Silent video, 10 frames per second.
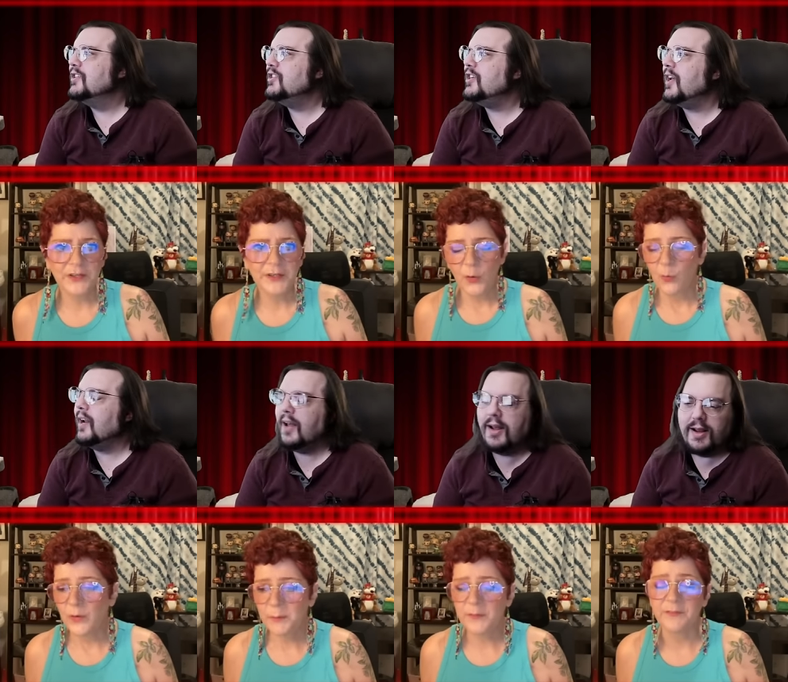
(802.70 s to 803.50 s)

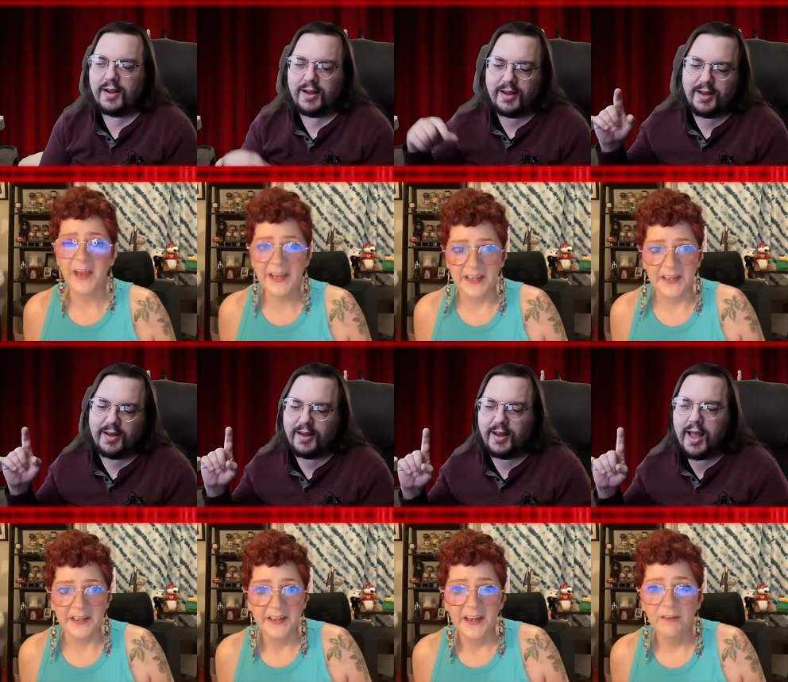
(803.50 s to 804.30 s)
Speaker 1: option, we will
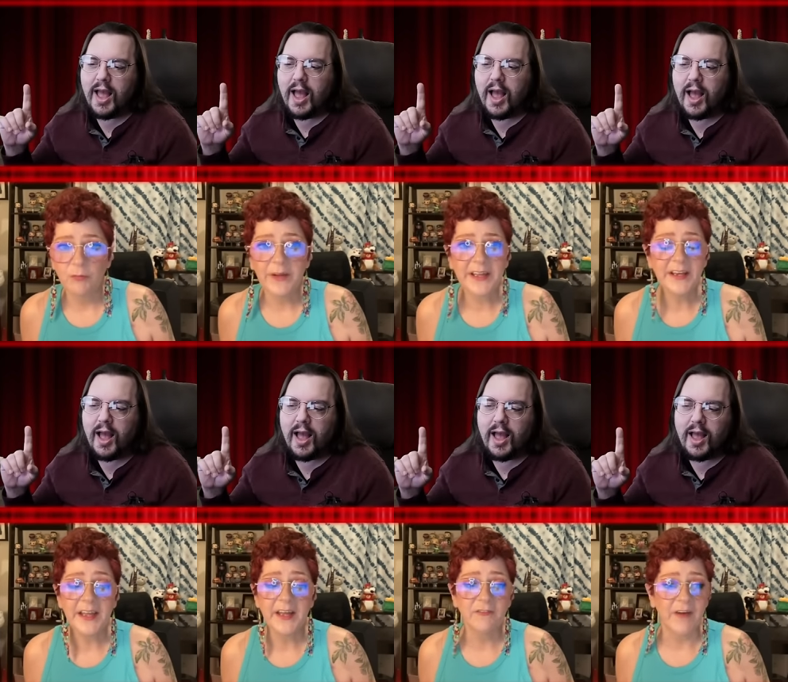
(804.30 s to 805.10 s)
take it. If
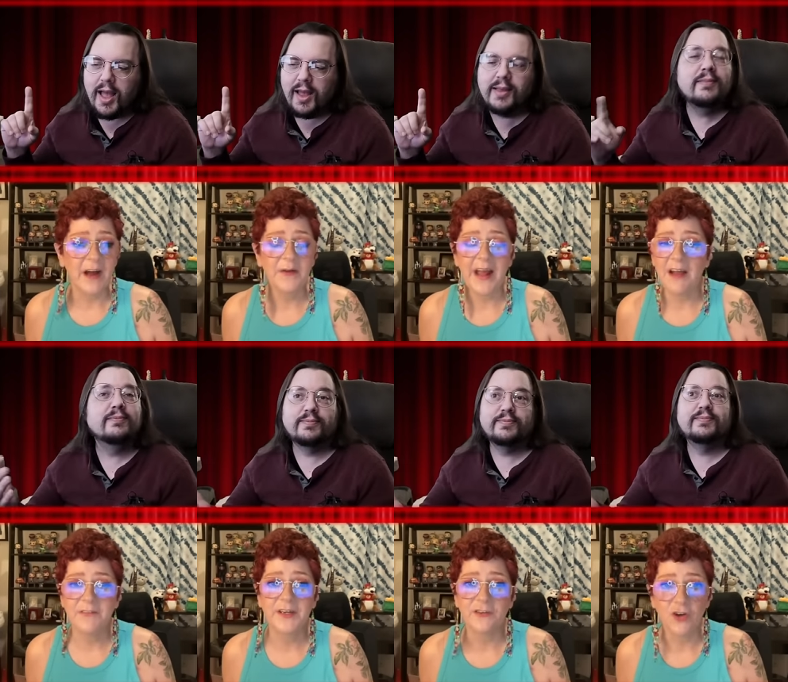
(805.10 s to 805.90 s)
we can get
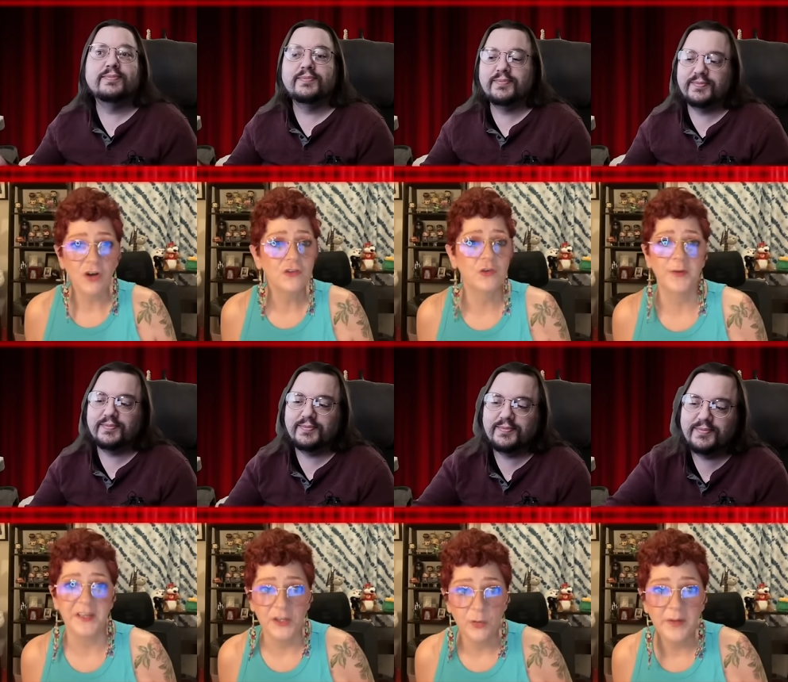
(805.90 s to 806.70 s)
around having to talk
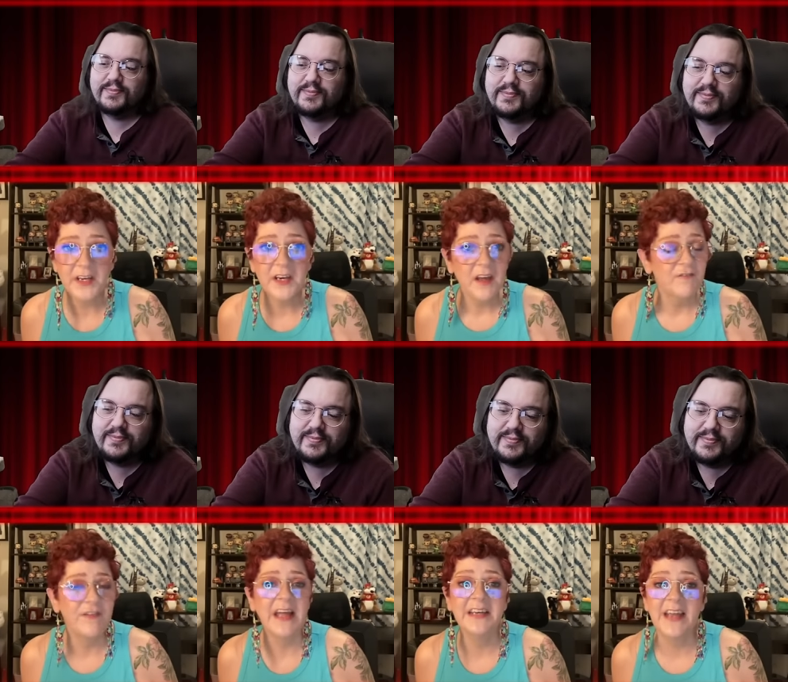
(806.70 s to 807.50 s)
to a
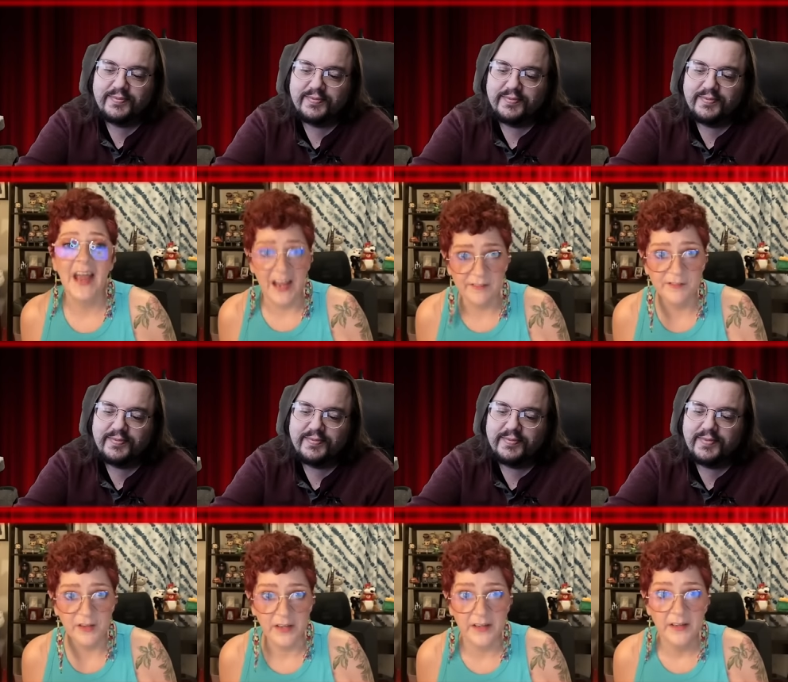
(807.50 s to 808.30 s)
human,
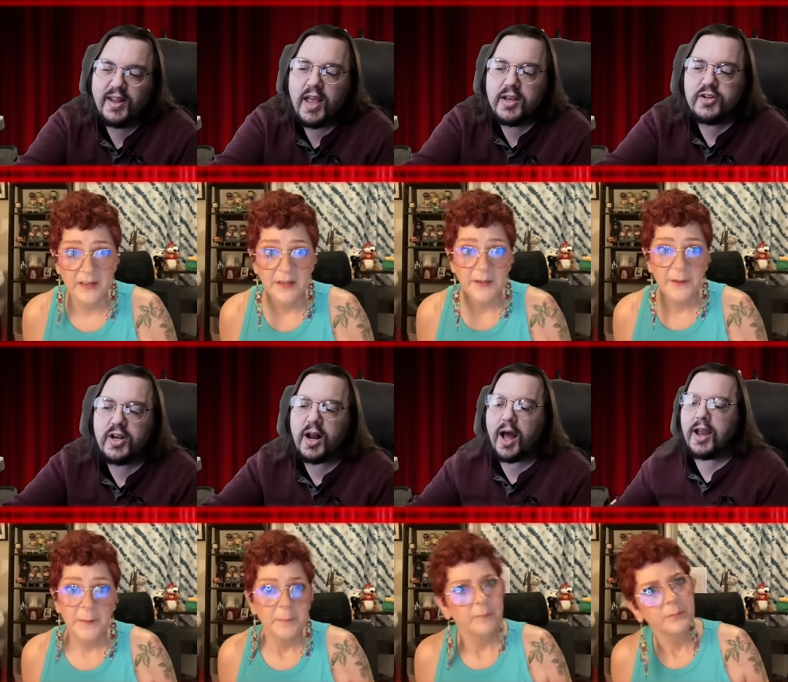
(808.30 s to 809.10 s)
fantastic.
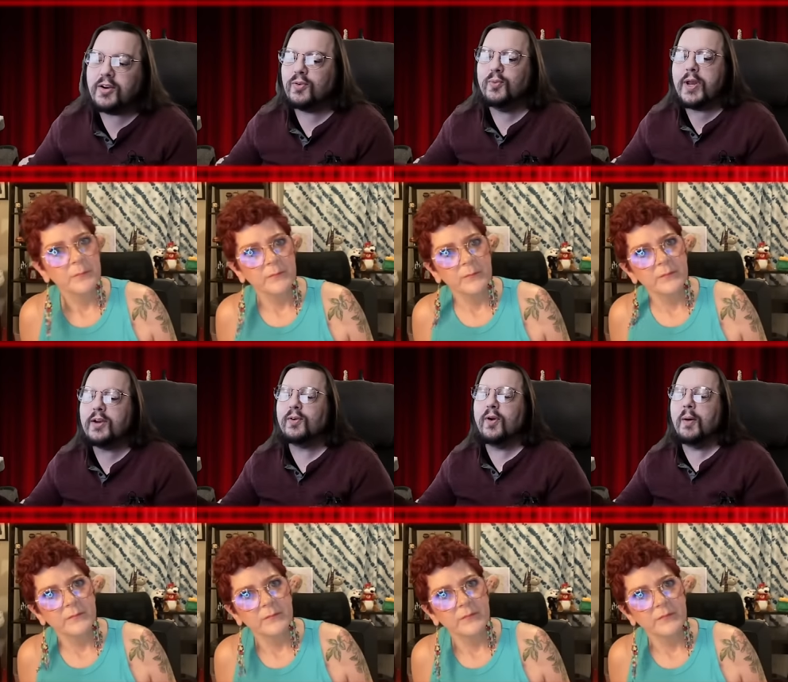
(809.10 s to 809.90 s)
Speaker 2: Shit, I grew we
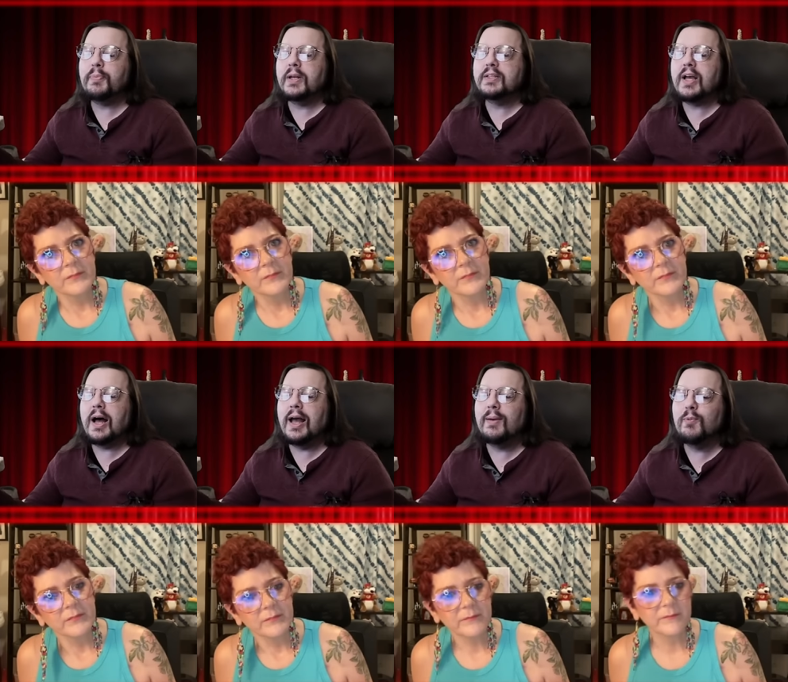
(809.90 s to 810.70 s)
grew up in a
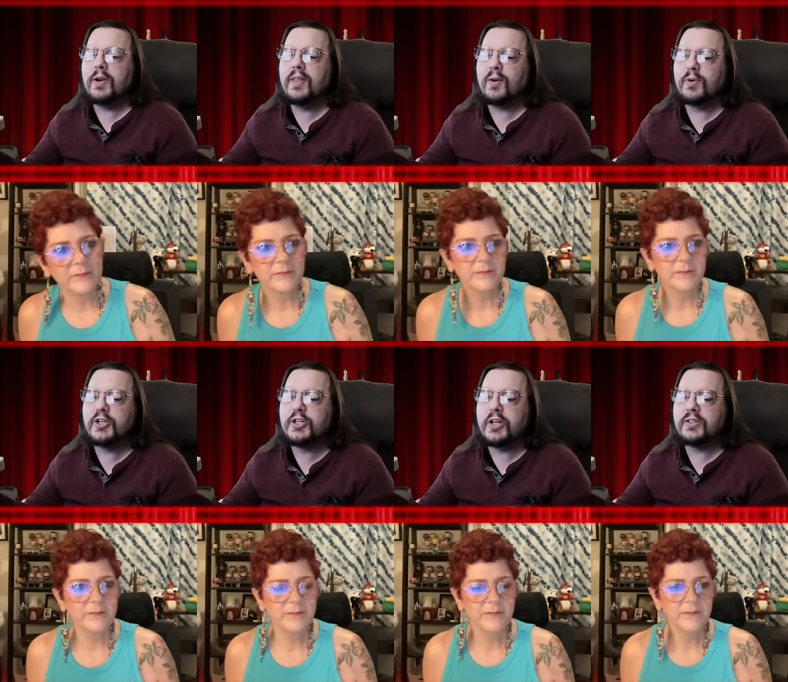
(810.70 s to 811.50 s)
time when there was
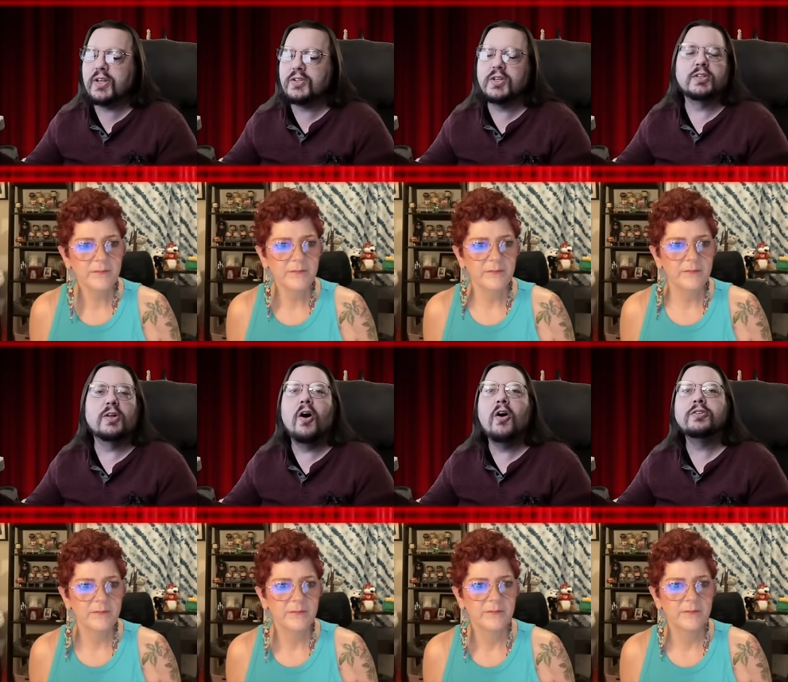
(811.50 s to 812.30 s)
shit such as
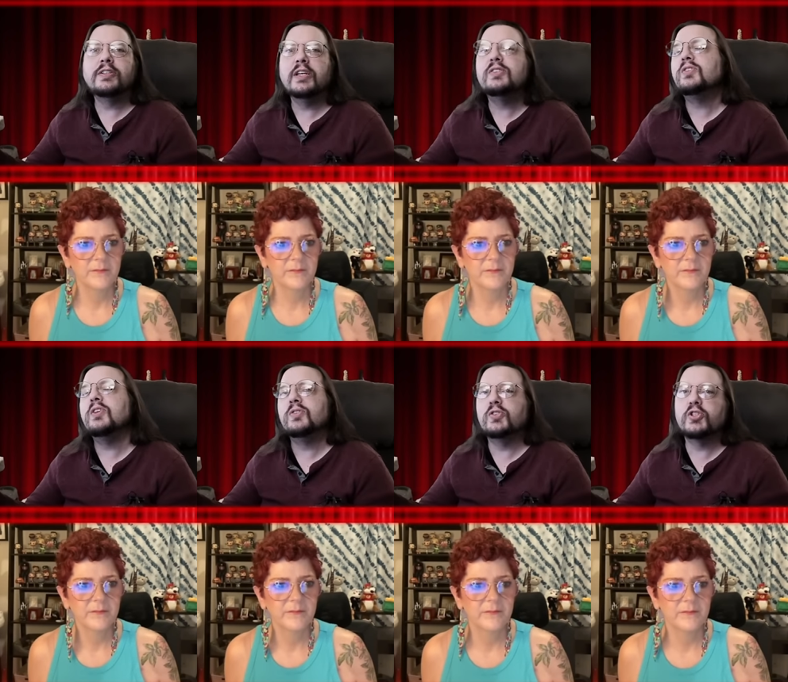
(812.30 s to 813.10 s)
long
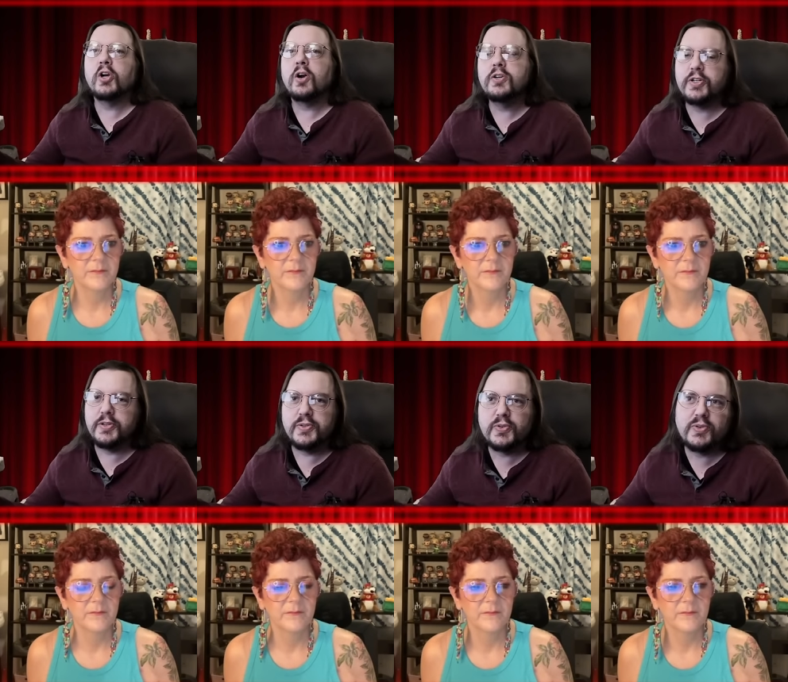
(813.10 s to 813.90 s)
distance
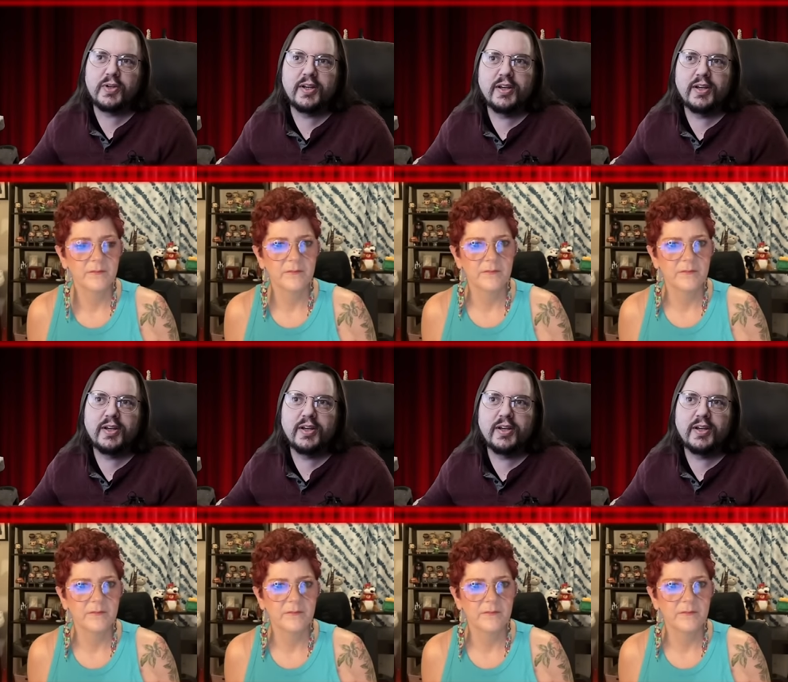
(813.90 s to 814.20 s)
charges